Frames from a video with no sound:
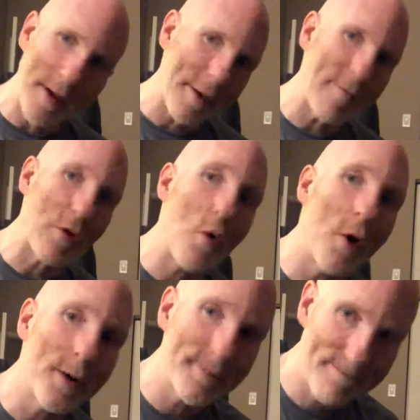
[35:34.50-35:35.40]
around every
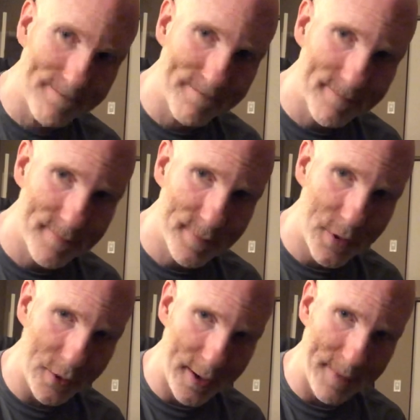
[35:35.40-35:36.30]
corner.
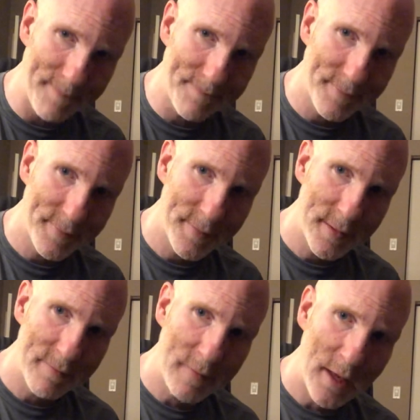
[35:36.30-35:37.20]
Okay.
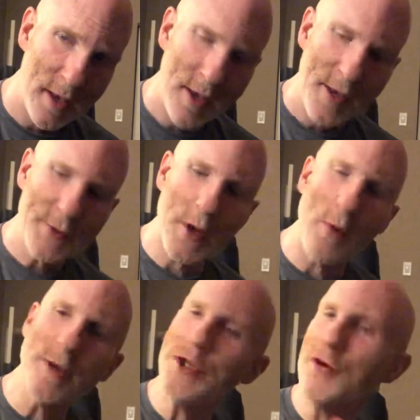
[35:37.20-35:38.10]
So I
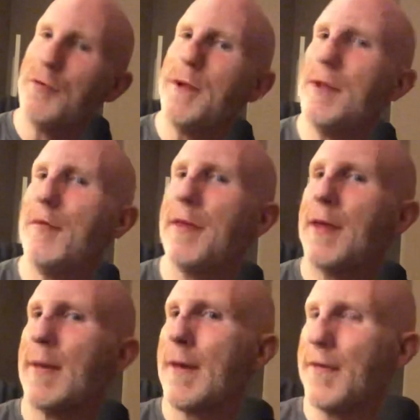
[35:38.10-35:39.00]
want you to really, really
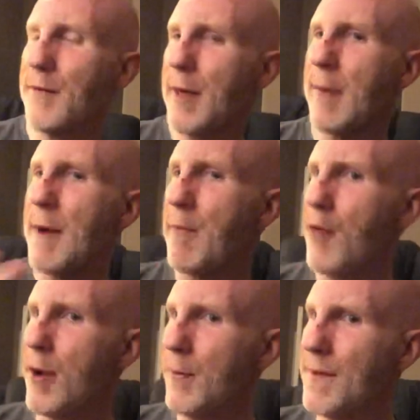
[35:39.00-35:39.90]
think about this. Like, my
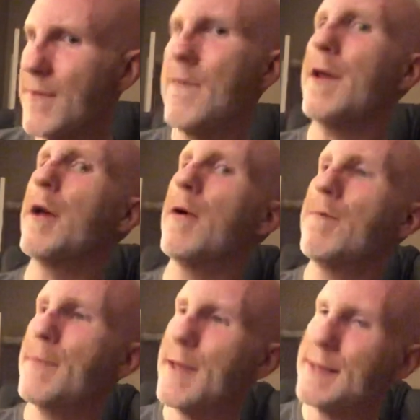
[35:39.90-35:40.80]
point with this video
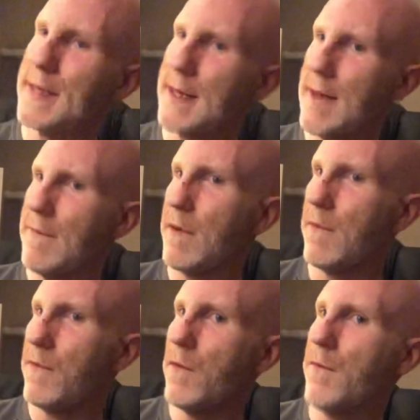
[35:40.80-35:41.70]
is to give
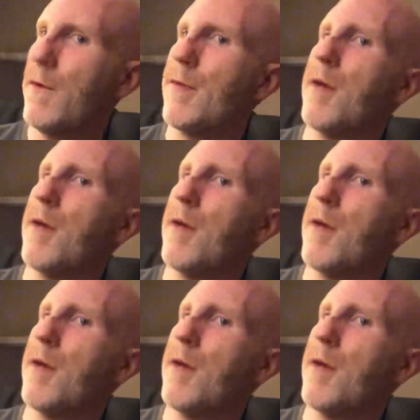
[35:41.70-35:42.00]
you food for